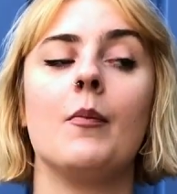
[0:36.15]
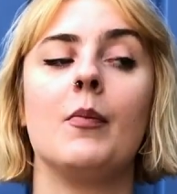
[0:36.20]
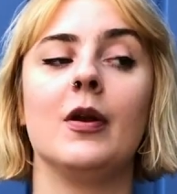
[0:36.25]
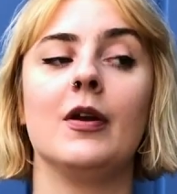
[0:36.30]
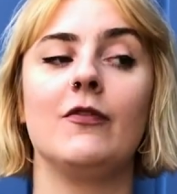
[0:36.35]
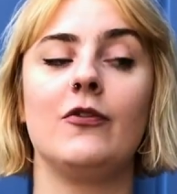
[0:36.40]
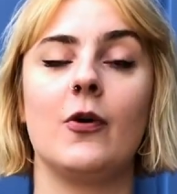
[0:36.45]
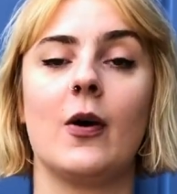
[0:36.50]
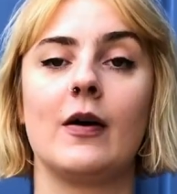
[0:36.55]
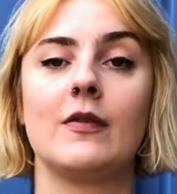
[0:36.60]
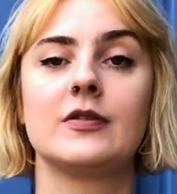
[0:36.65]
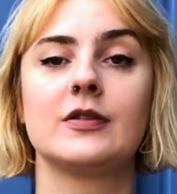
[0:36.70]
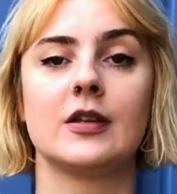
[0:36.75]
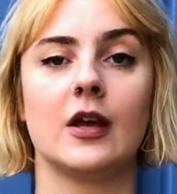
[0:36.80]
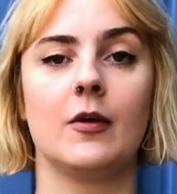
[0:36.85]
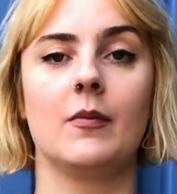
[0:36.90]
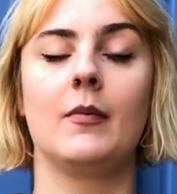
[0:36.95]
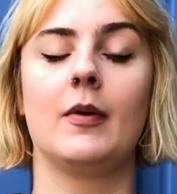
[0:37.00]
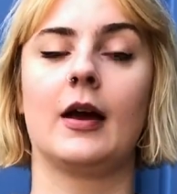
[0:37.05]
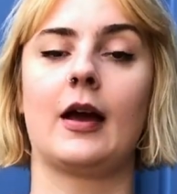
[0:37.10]
But if you have
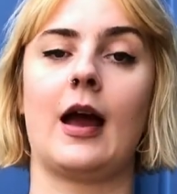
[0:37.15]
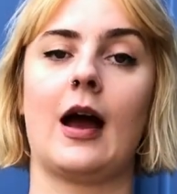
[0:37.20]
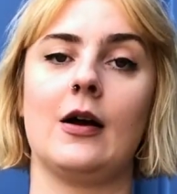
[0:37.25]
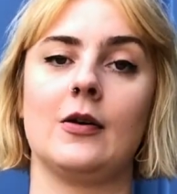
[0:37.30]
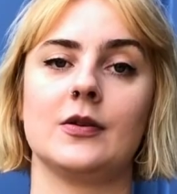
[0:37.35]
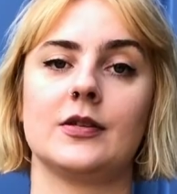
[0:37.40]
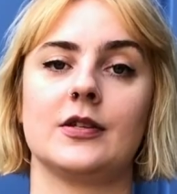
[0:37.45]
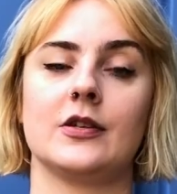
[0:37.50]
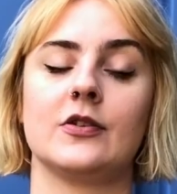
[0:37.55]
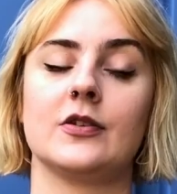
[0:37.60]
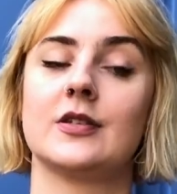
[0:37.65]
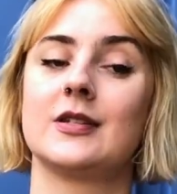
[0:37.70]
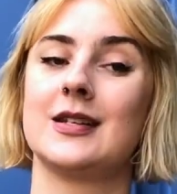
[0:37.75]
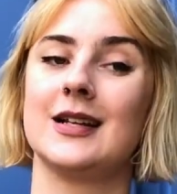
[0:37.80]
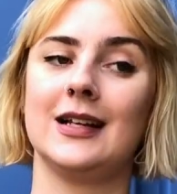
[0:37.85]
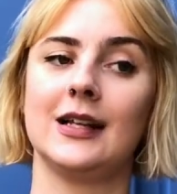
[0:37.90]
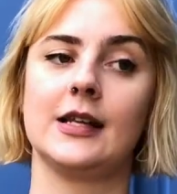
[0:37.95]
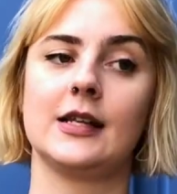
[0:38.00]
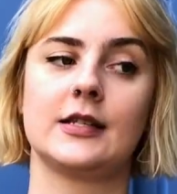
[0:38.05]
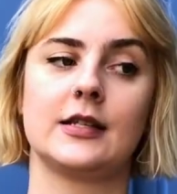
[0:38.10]
some accounts that are
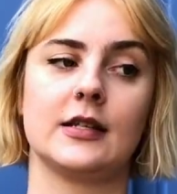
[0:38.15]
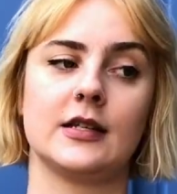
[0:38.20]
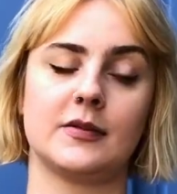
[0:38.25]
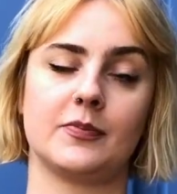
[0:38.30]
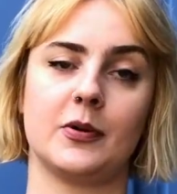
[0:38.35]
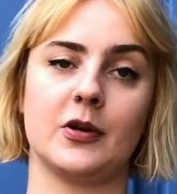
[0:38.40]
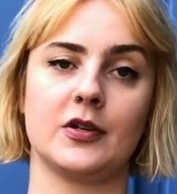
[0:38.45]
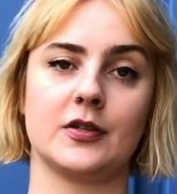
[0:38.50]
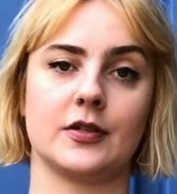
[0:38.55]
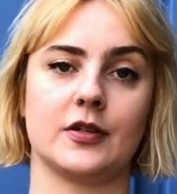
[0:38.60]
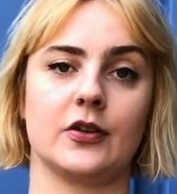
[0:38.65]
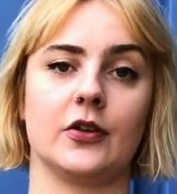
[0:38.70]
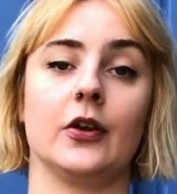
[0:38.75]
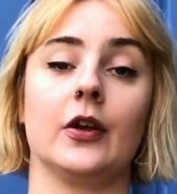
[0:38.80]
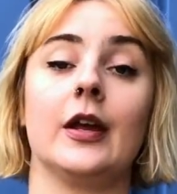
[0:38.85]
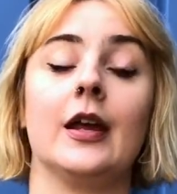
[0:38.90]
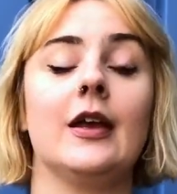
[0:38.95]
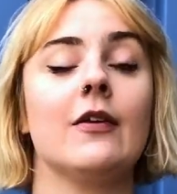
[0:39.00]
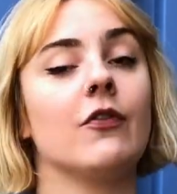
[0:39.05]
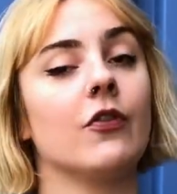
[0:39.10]
still listed as
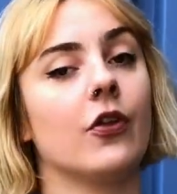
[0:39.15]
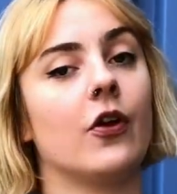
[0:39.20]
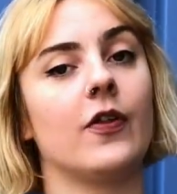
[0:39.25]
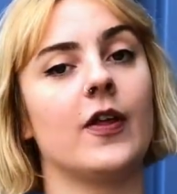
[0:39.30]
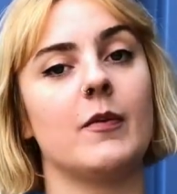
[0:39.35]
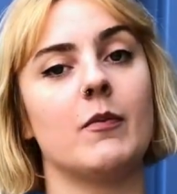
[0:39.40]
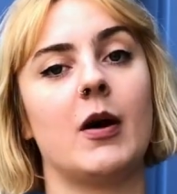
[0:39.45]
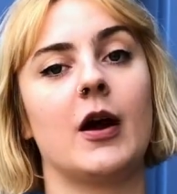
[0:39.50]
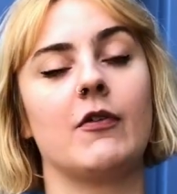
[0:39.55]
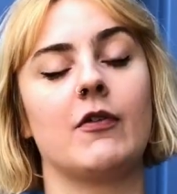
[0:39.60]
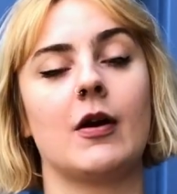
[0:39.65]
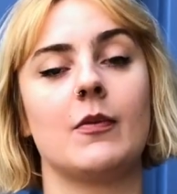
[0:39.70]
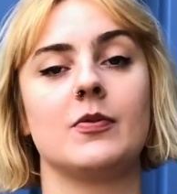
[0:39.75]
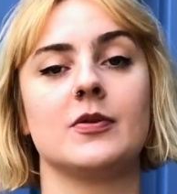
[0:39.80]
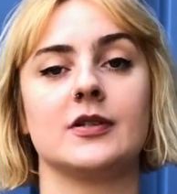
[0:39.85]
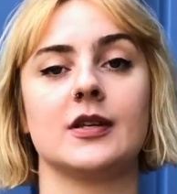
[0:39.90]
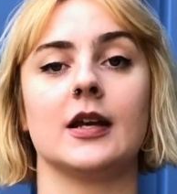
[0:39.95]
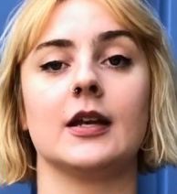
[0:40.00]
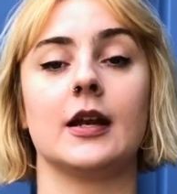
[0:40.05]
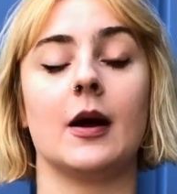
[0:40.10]
personal, even though they might
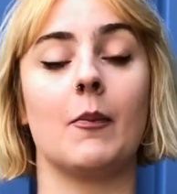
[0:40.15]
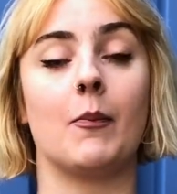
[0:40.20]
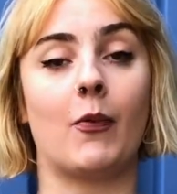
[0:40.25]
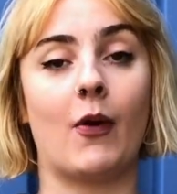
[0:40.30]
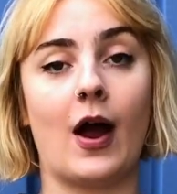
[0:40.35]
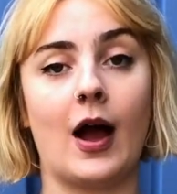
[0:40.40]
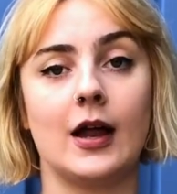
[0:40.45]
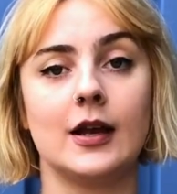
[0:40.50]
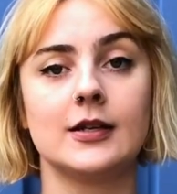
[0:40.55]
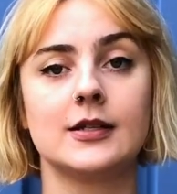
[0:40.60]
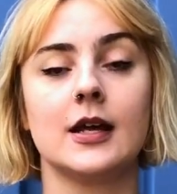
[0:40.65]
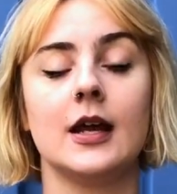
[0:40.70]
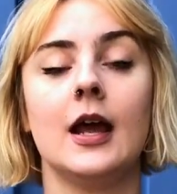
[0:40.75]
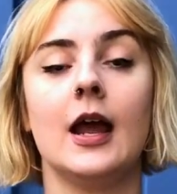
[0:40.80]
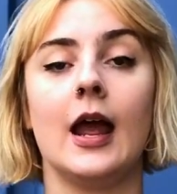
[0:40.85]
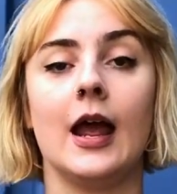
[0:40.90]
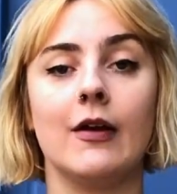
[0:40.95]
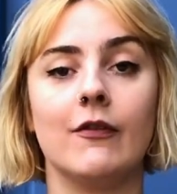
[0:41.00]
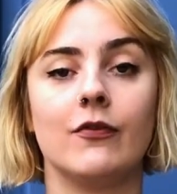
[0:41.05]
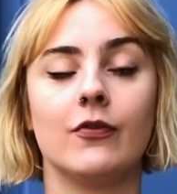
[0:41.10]
represent a brand,
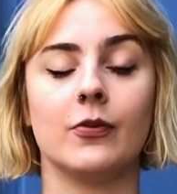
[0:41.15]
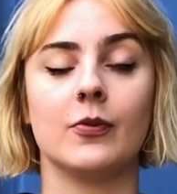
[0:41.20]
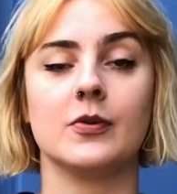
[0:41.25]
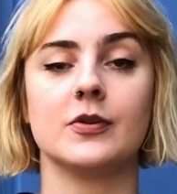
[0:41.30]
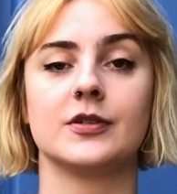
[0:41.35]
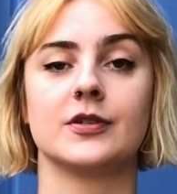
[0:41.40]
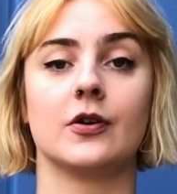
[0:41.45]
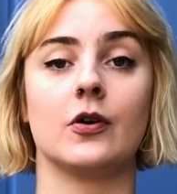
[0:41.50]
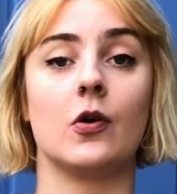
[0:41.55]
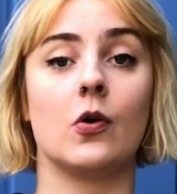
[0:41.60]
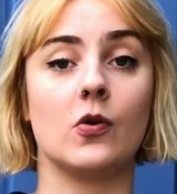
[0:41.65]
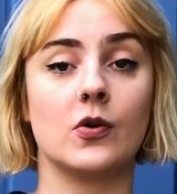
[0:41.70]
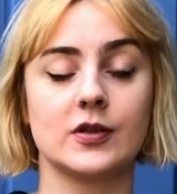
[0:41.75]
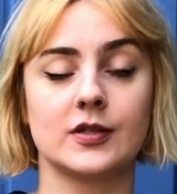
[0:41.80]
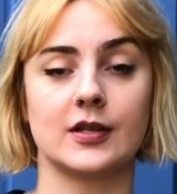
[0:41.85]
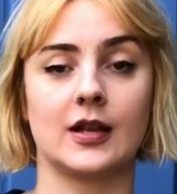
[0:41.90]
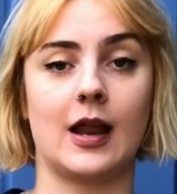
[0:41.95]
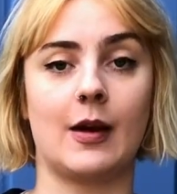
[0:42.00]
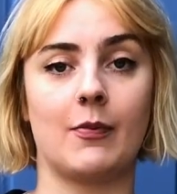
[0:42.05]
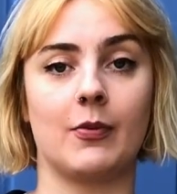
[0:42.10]
influencer, or
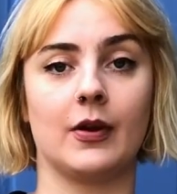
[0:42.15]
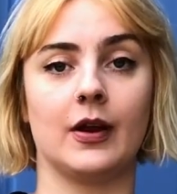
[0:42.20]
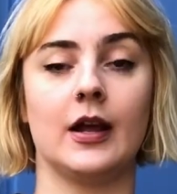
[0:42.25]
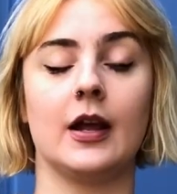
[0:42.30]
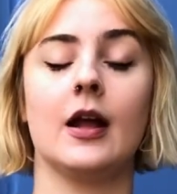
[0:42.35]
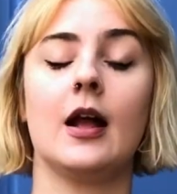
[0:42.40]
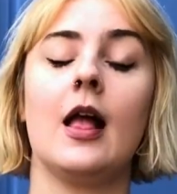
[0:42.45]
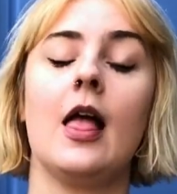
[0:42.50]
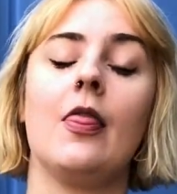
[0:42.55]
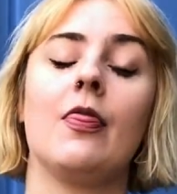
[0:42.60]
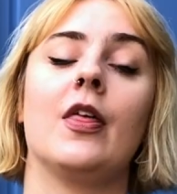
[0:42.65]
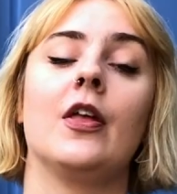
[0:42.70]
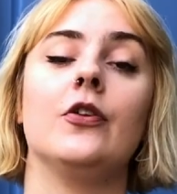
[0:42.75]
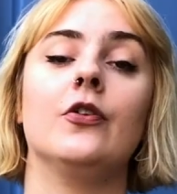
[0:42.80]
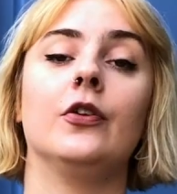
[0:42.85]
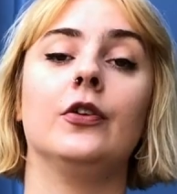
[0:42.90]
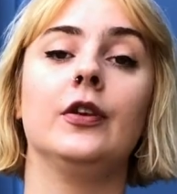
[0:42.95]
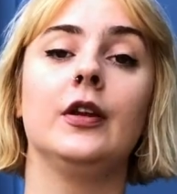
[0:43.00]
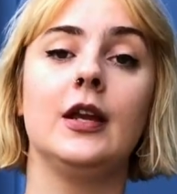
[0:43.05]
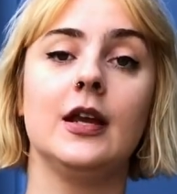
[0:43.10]
celebrity, then
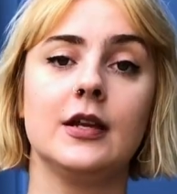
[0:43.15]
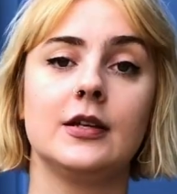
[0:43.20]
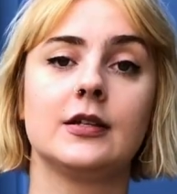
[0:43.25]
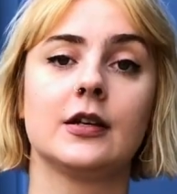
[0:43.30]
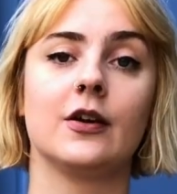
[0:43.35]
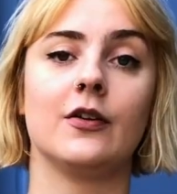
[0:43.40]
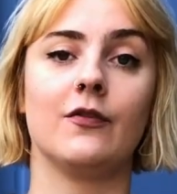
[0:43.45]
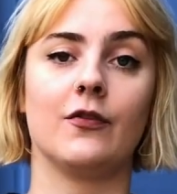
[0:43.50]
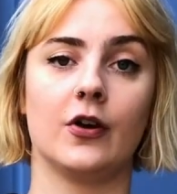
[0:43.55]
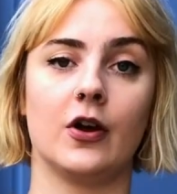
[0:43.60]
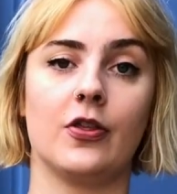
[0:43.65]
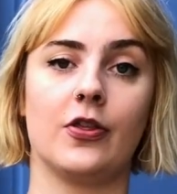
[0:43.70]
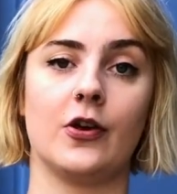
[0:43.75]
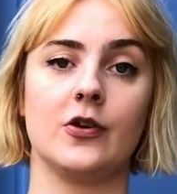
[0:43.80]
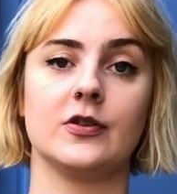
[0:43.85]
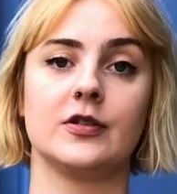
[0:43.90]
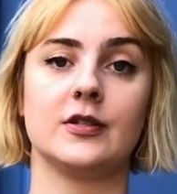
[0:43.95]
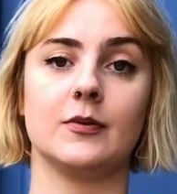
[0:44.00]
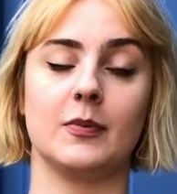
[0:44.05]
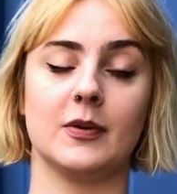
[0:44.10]
you'll need to convert
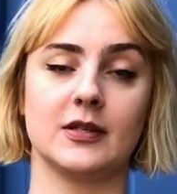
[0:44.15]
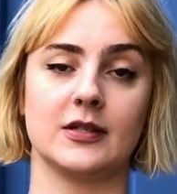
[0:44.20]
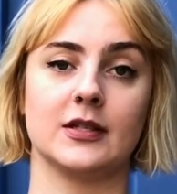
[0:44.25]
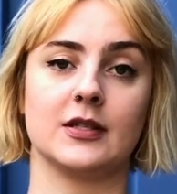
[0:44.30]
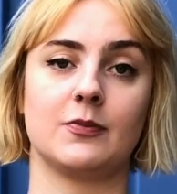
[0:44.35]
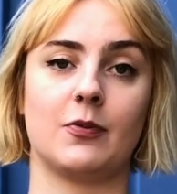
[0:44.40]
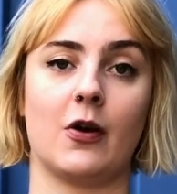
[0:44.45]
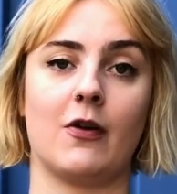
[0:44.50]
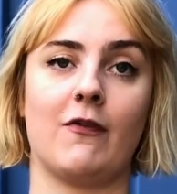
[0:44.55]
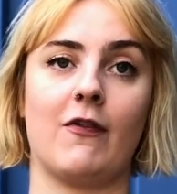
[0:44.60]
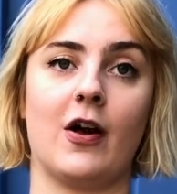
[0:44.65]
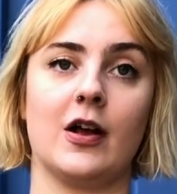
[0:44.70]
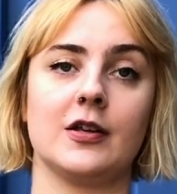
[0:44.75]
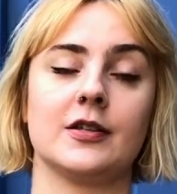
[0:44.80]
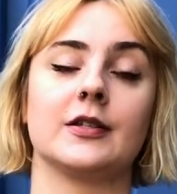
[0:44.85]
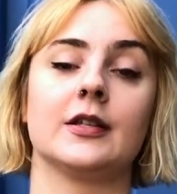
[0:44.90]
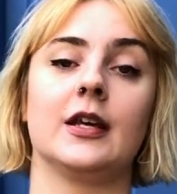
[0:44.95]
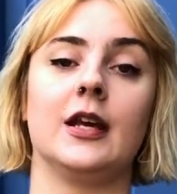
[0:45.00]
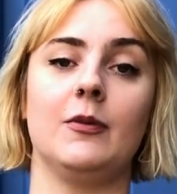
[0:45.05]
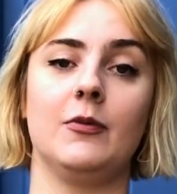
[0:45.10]
those to business
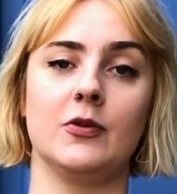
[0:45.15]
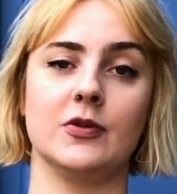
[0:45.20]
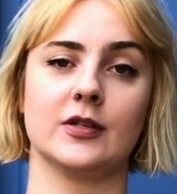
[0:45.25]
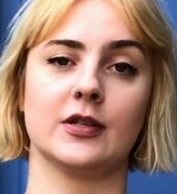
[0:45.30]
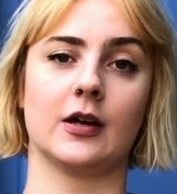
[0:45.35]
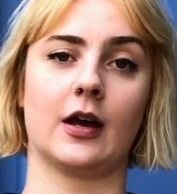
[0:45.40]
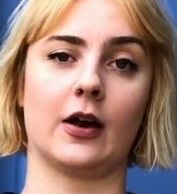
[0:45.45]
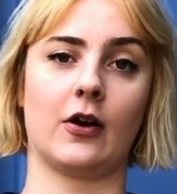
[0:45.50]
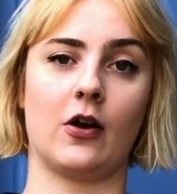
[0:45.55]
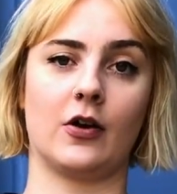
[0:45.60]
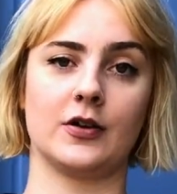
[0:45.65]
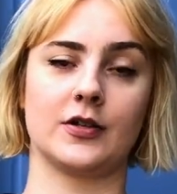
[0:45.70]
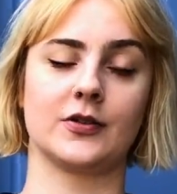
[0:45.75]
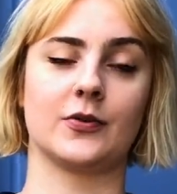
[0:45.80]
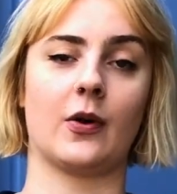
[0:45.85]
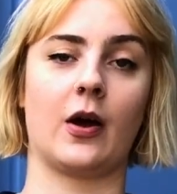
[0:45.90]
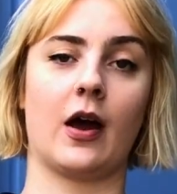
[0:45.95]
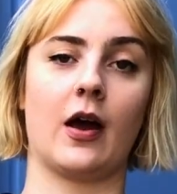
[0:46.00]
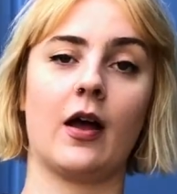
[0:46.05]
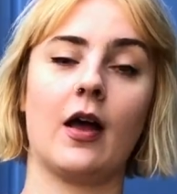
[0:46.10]
profiles to keep using
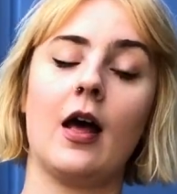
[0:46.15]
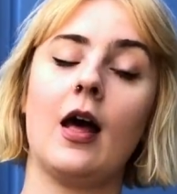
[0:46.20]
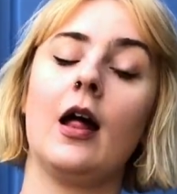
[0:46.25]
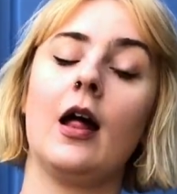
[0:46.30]
Iconosquare.